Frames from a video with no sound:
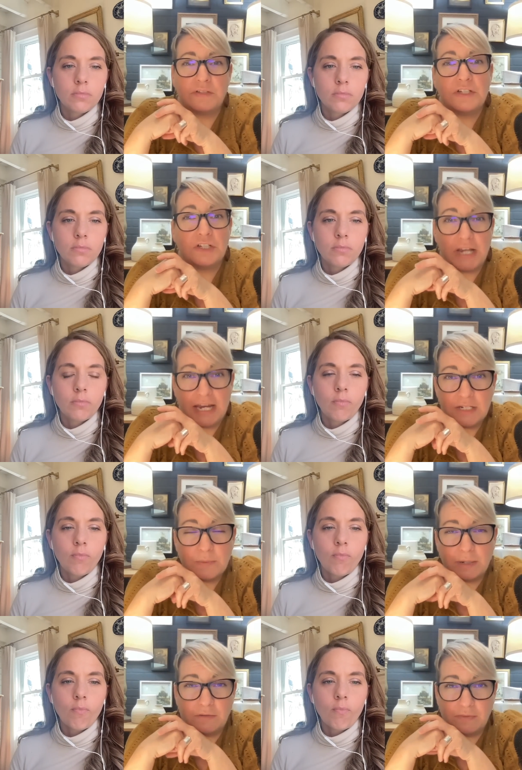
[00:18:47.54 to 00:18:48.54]
Speaker 1: of to change
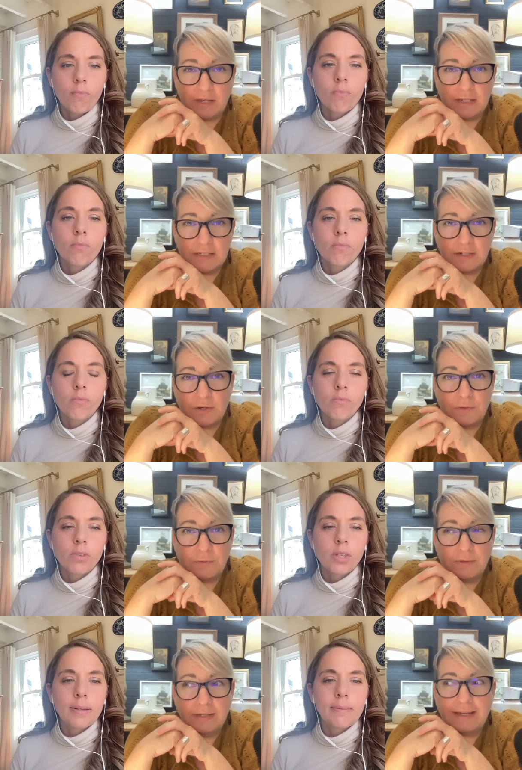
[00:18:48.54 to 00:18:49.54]
what you think
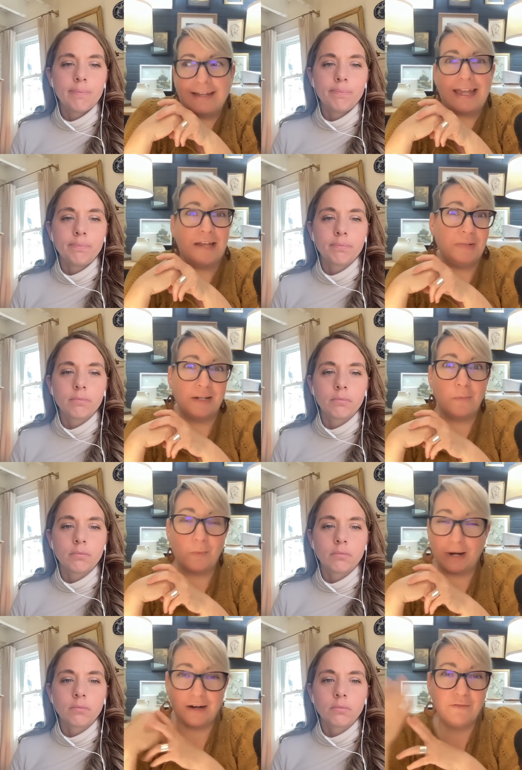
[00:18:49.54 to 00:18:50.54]
so again being
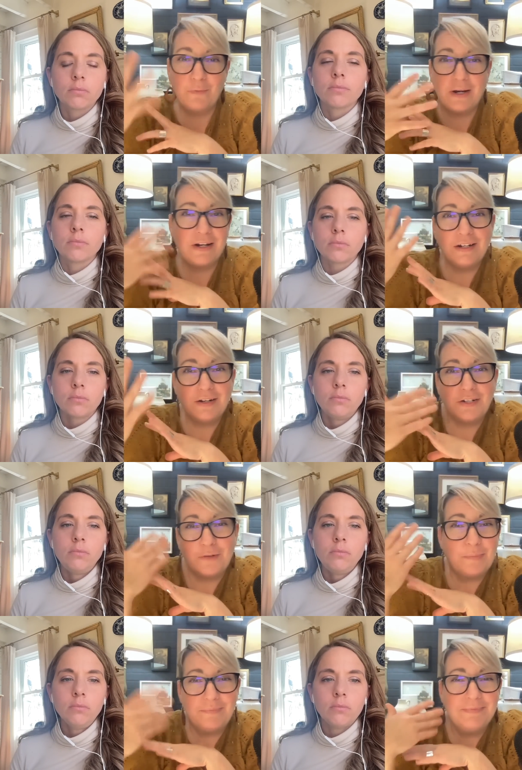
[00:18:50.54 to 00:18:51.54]
aware of what
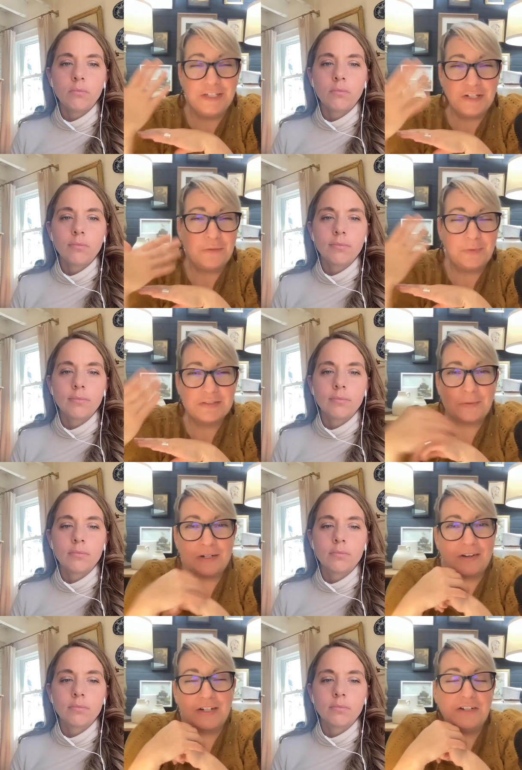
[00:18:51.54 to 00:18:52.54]
you're you know what's
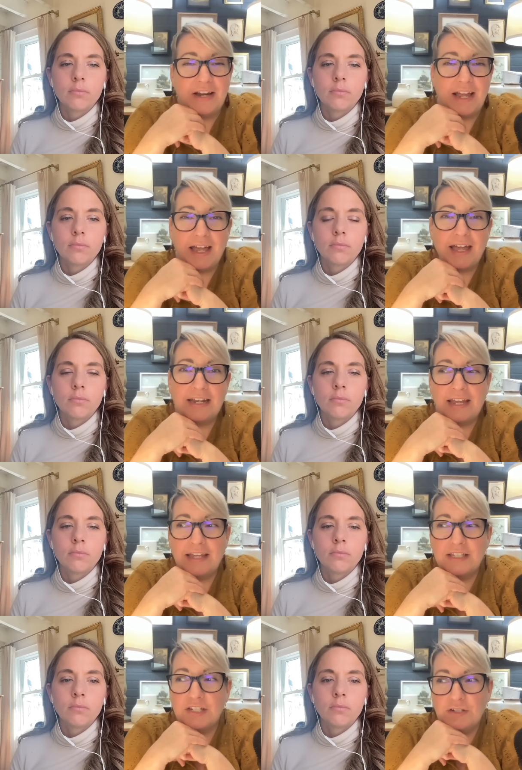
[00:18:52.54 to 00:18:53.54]
going on in your head
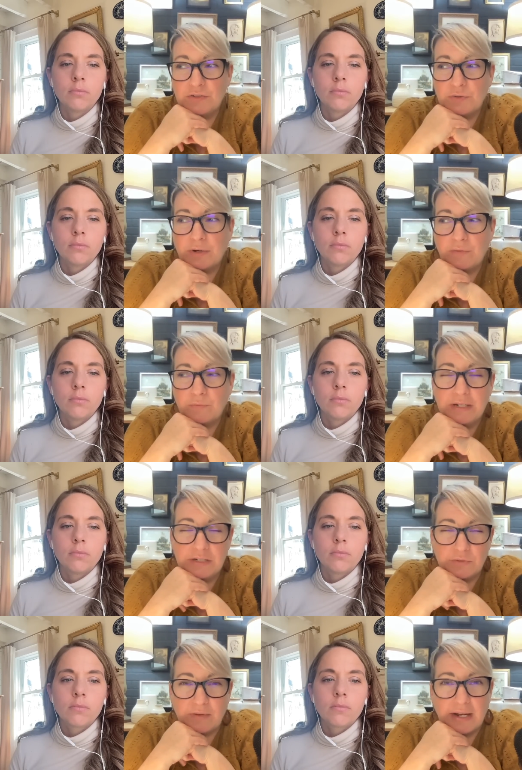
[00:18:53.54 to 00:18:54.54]
and to sort of
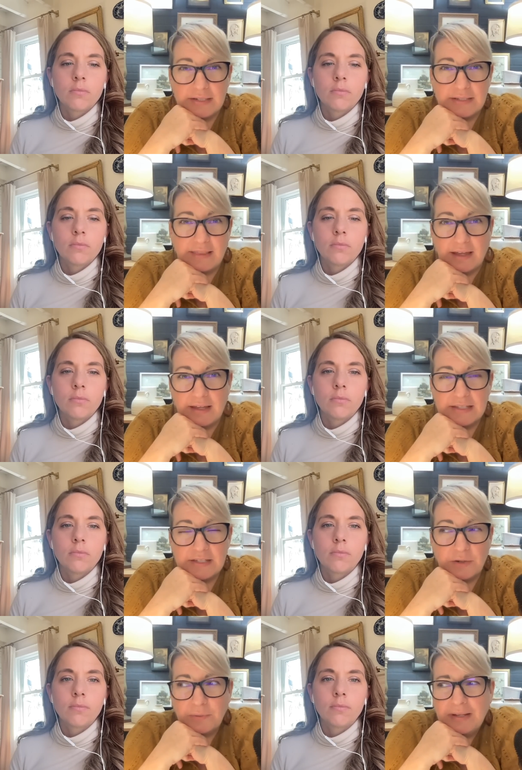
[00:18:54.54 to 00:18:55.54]
redirect that
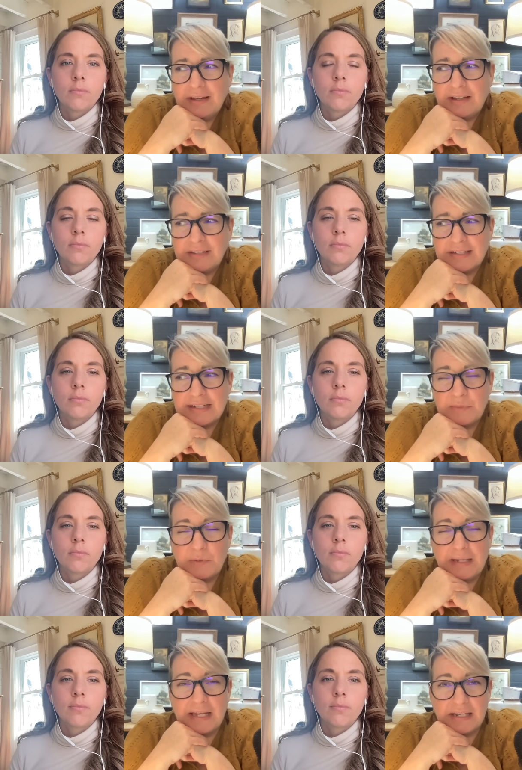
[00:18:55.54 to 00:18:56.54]
so a lot of times
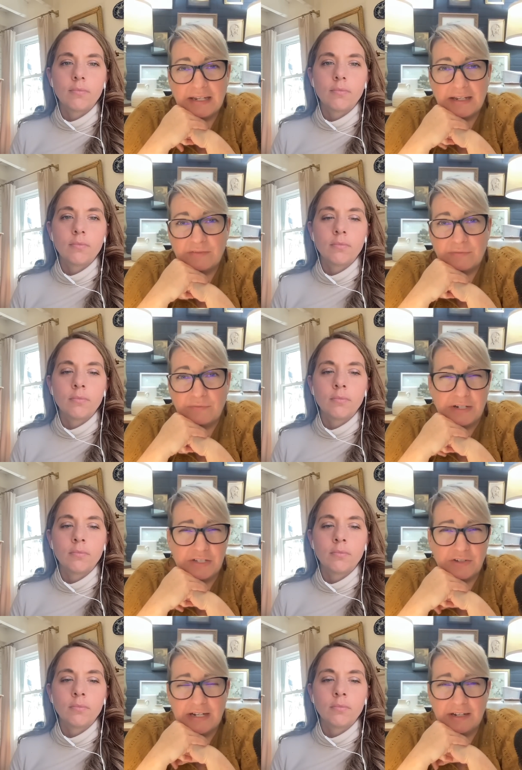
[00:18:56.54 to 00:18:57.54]
we get
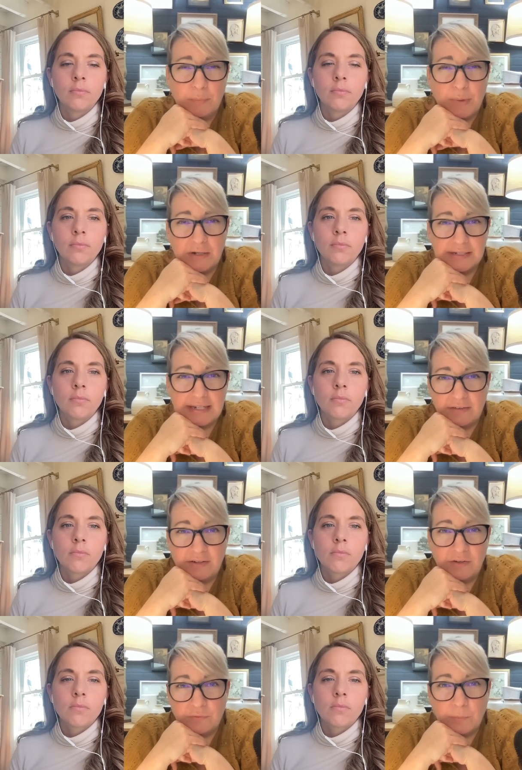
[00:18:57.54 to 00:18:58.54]
frustrated and bogged down
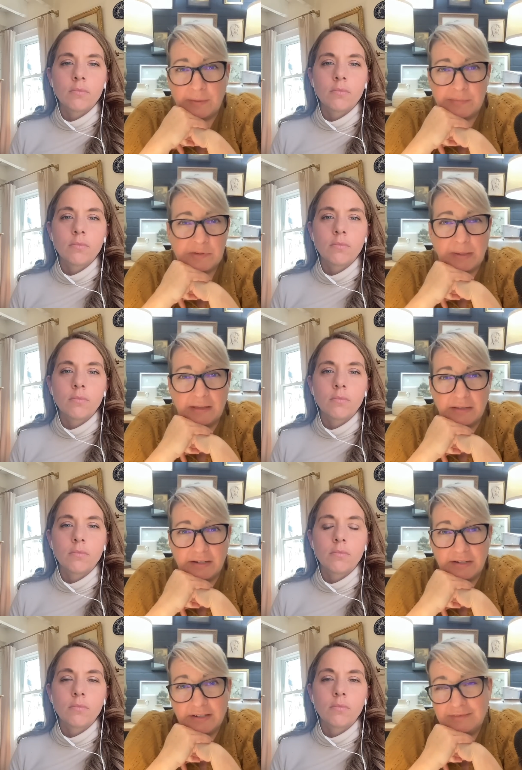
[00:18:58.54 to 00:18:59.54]
and overwhelmed by
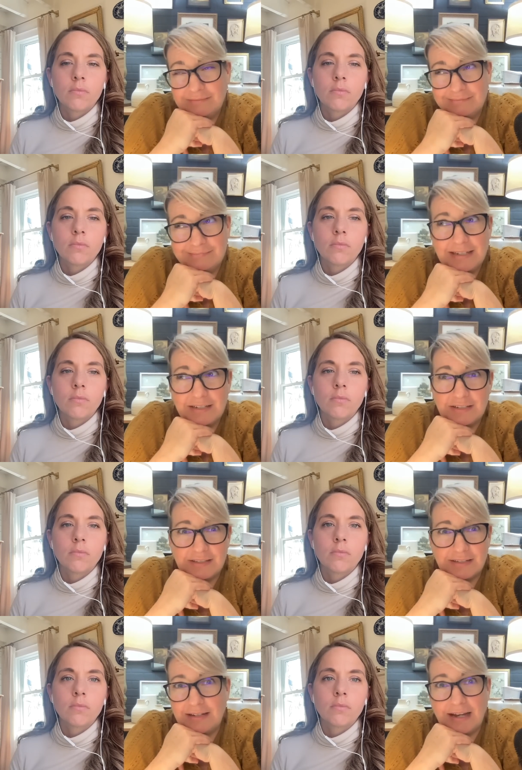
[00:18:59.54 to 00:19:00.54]
clutter it
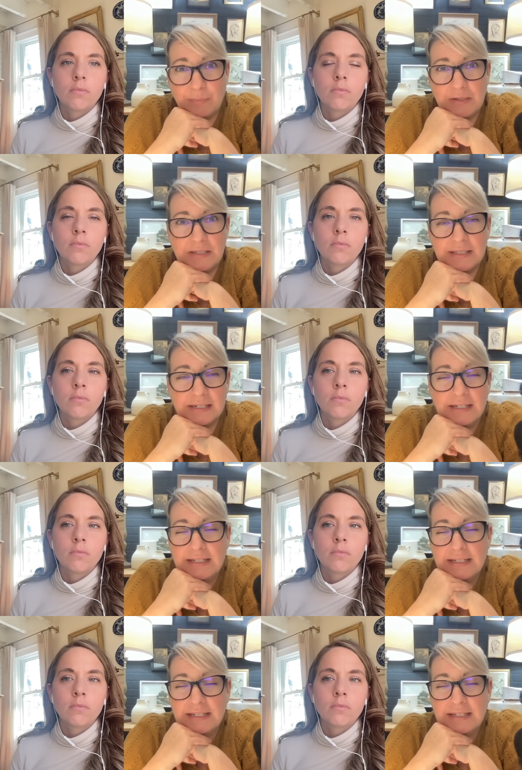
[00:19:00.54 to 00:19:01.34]
just it happens